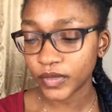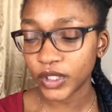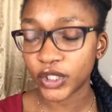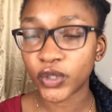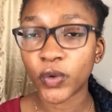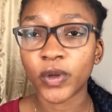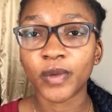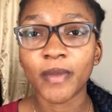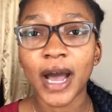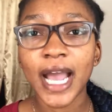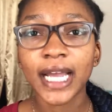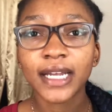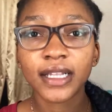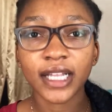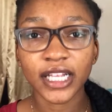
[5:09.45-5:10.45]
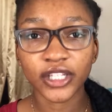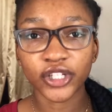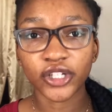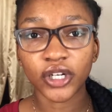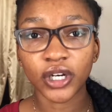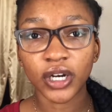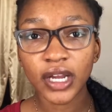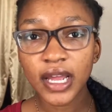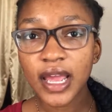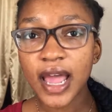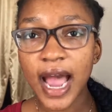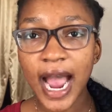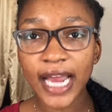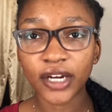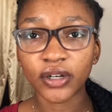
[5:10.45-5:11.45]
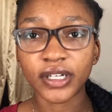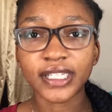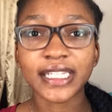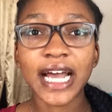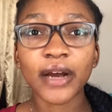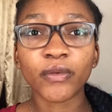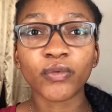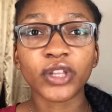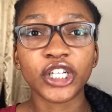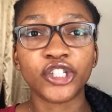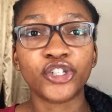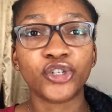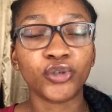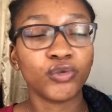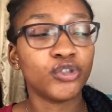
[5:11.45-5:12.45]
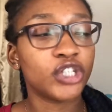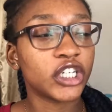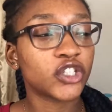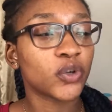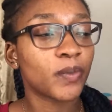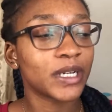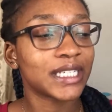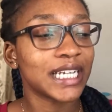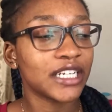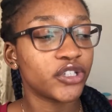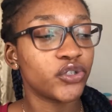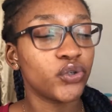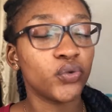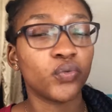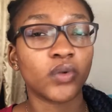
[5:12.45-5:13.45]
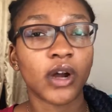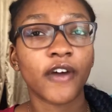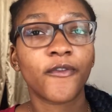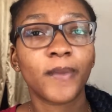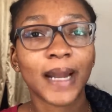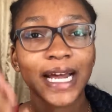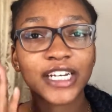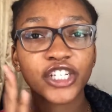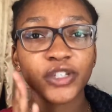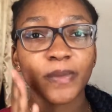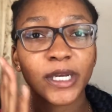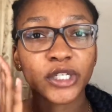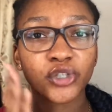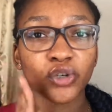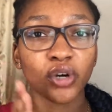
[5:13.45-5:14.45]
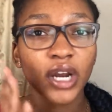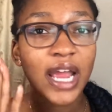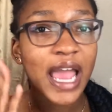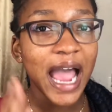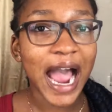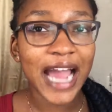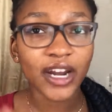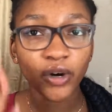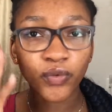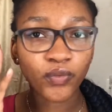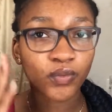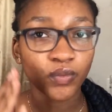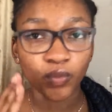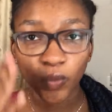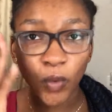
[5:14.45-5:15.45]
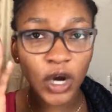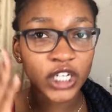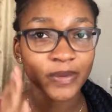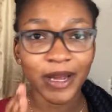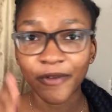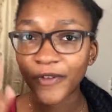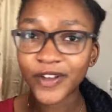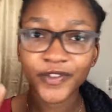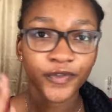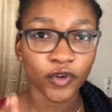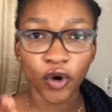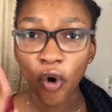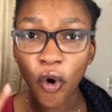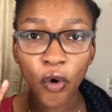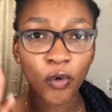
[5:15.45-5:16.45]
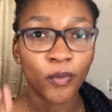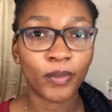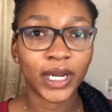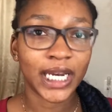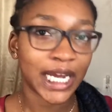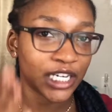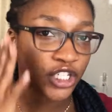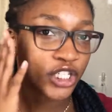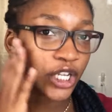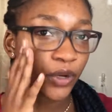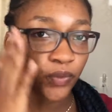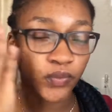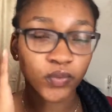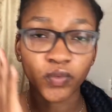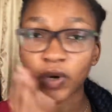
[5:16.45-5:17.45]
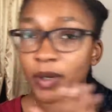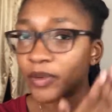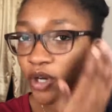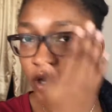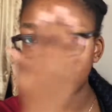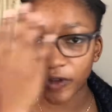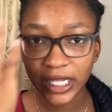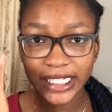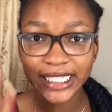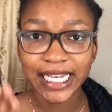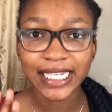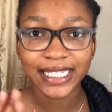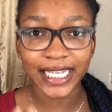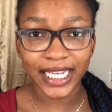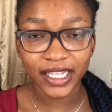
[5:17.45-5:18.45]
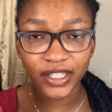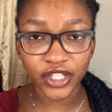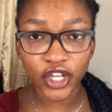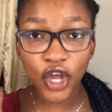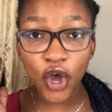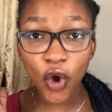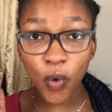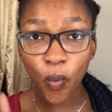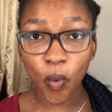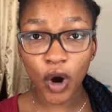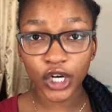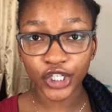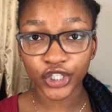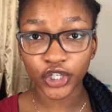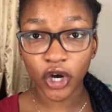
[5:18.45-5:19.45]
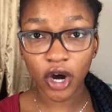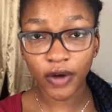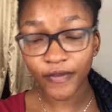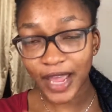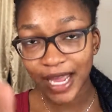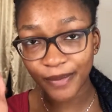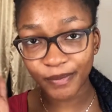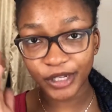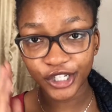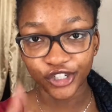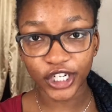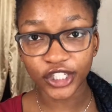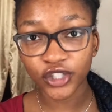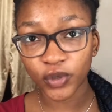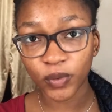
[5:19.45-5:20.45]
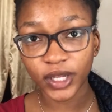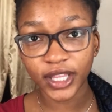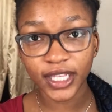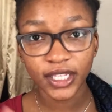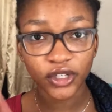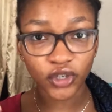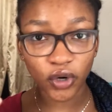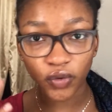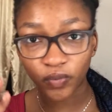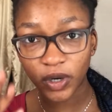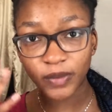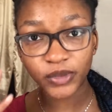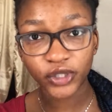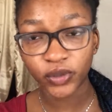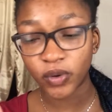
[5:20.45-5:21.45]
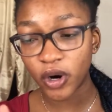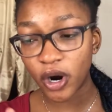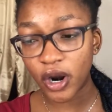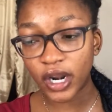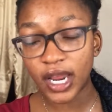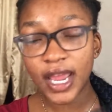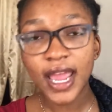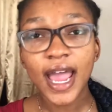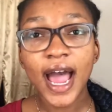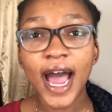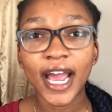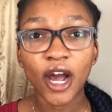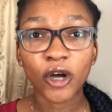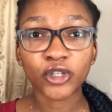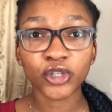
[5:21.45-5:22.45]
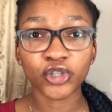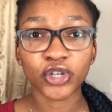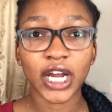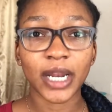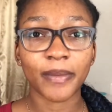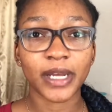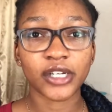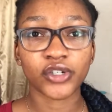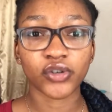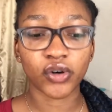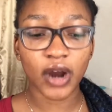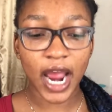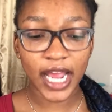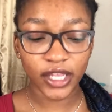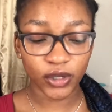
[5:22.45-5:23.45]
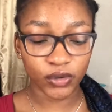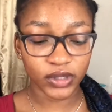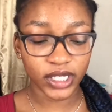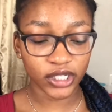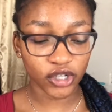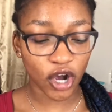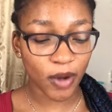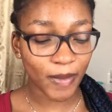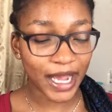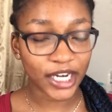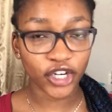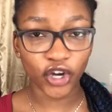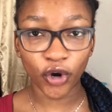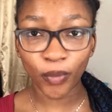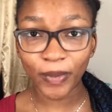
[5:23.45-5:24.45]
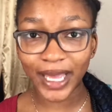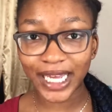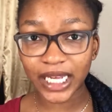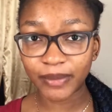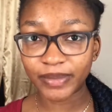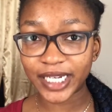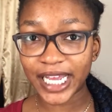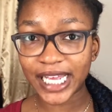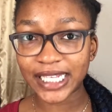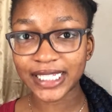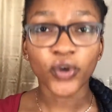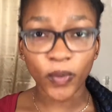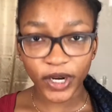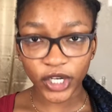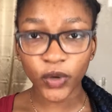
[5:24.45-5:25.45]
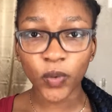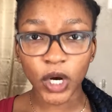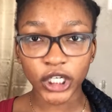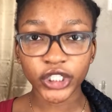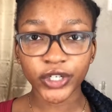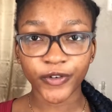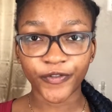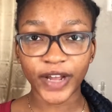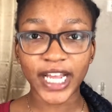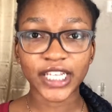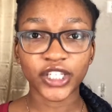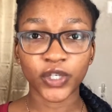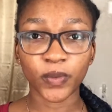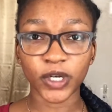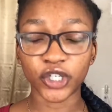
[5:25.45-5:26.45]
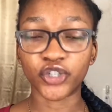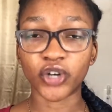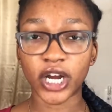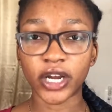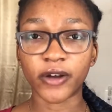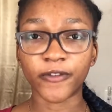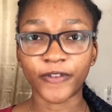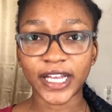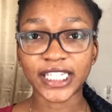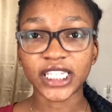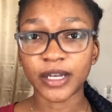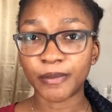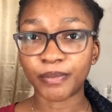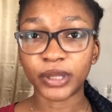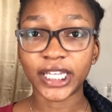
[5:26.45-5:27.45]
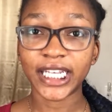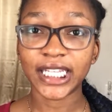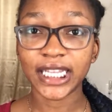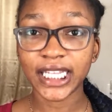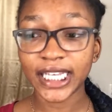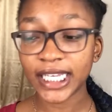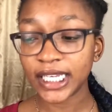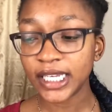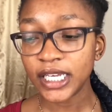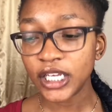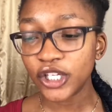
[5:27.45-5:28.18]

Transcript: So with my cleanser, I know it's not really too gentle, but it's not too rough, but I just make sure I don't wash my face for a whole minute. I just like rub it on for like 10 seconds, wash it off, and be gentle with it. Don't rub too hard. I also try to make sure I use these on my no makeup days. When you wash your face, you want to dry your face completely.